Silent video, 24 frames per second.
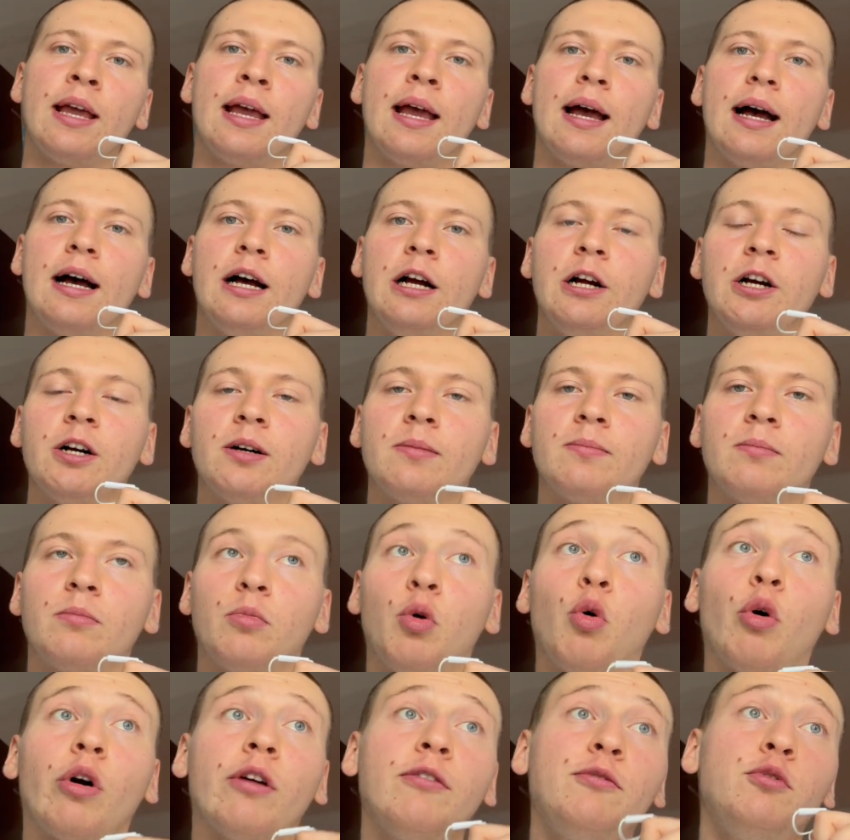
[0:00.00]

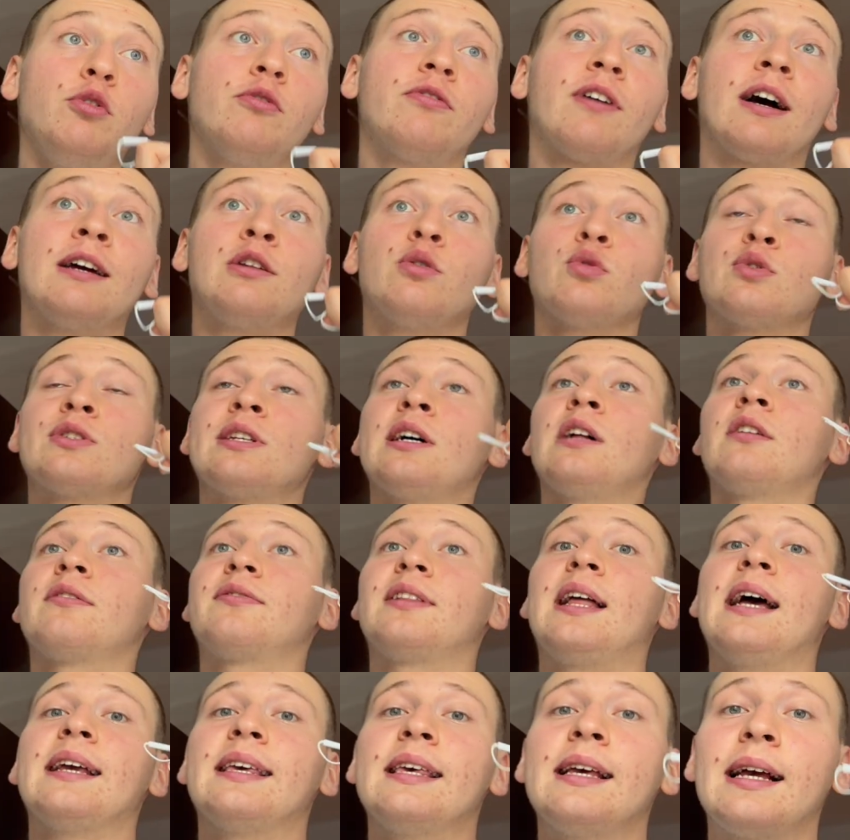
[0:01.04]
or if you find yourself
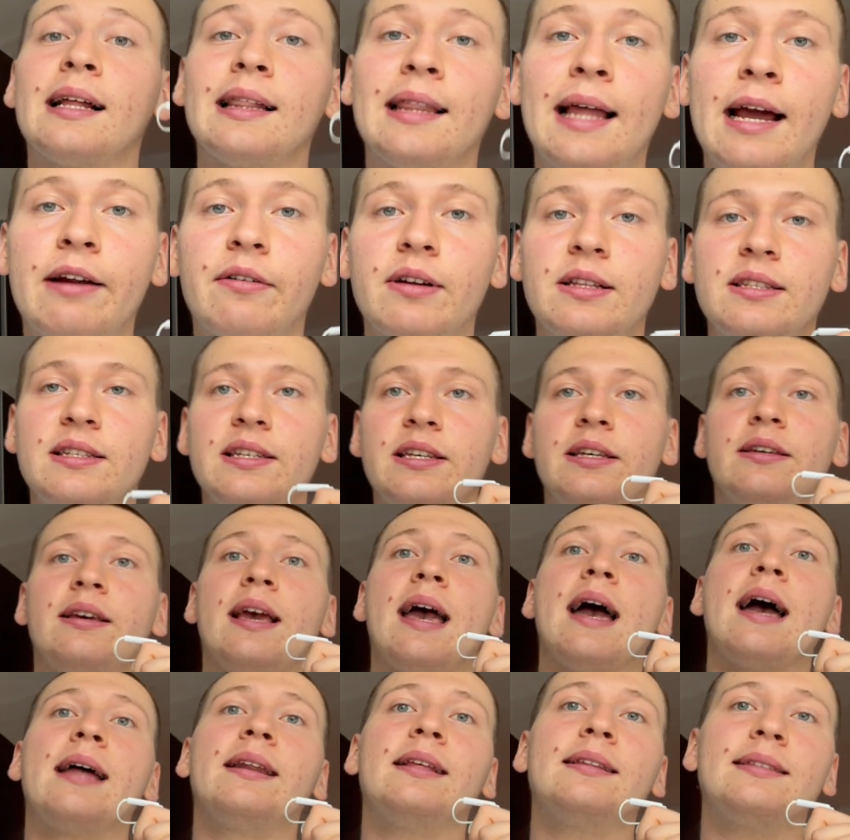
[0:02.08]
lacking clarity
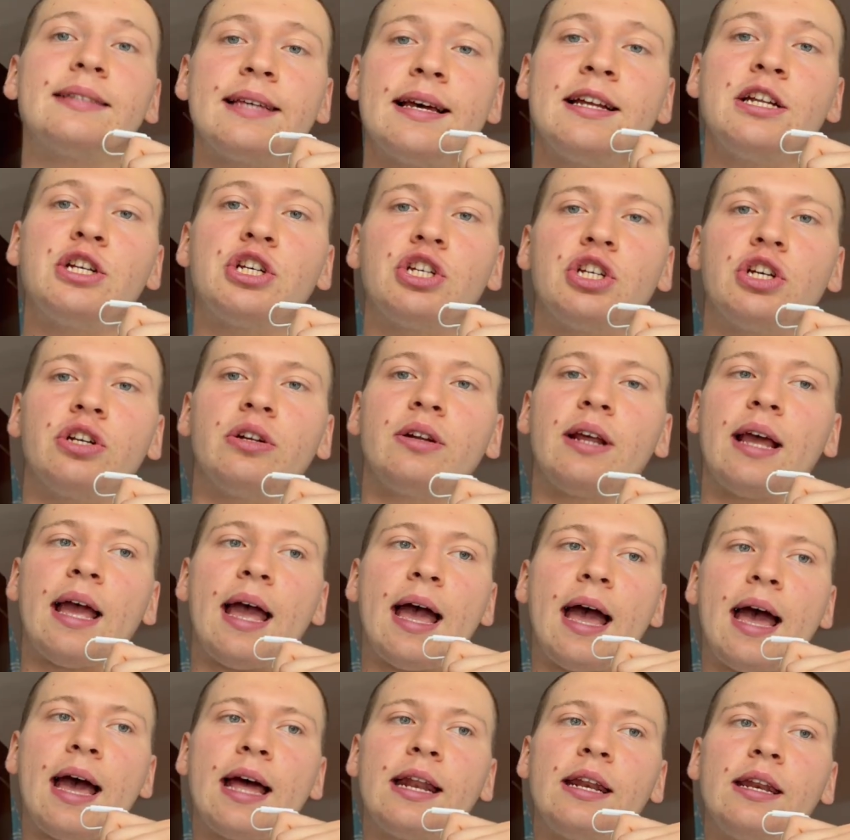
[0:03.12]
and intention
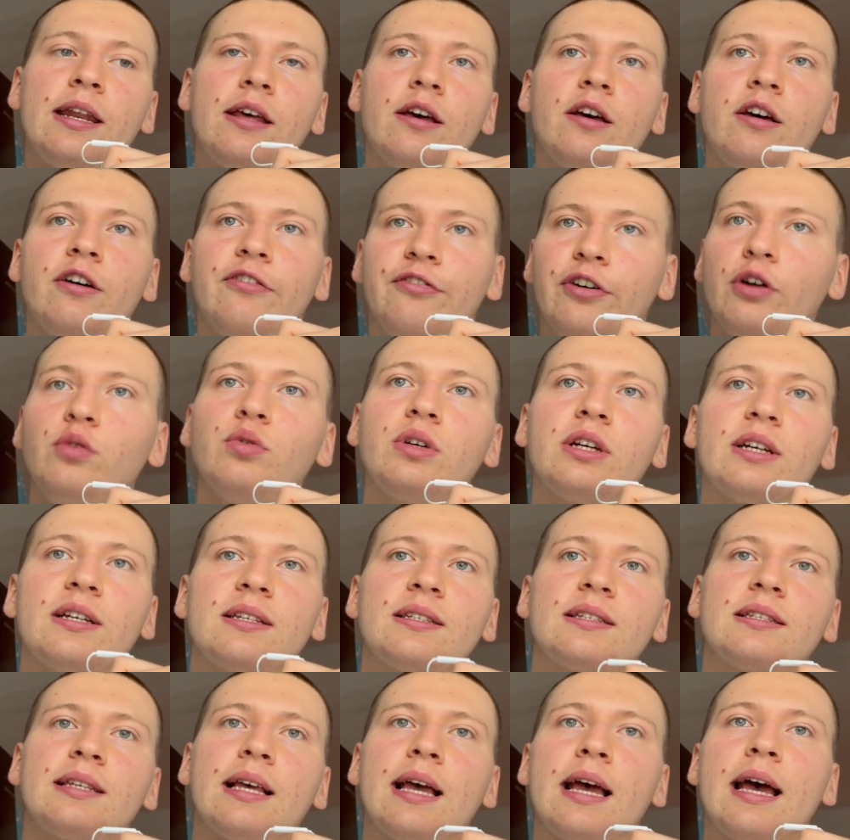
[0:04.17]
and
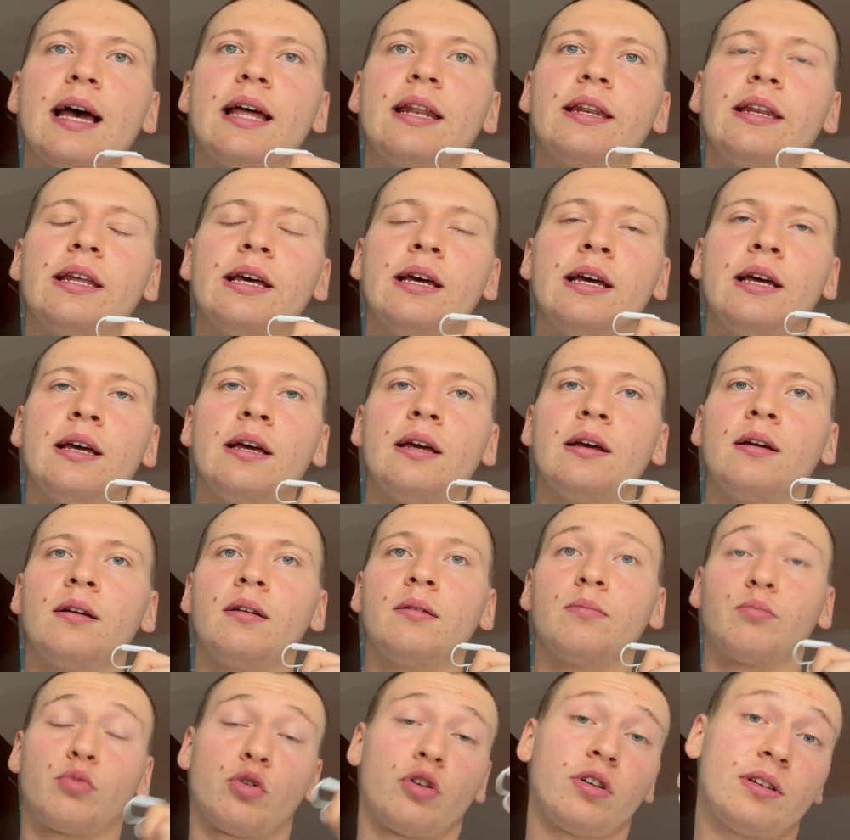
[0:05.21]
focus and
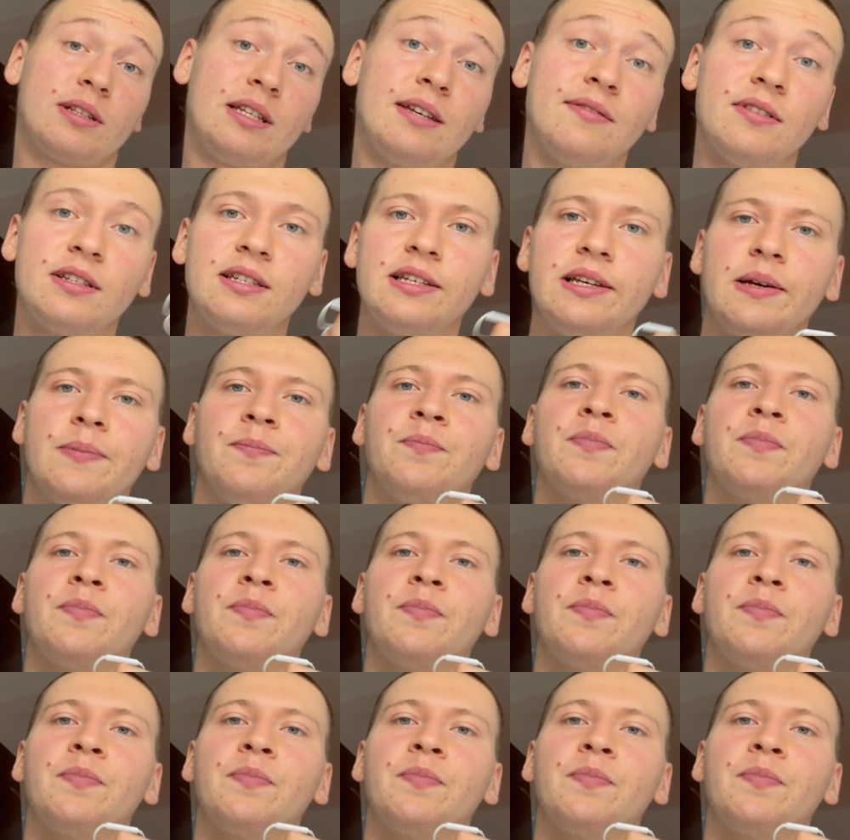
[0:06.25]
productivity,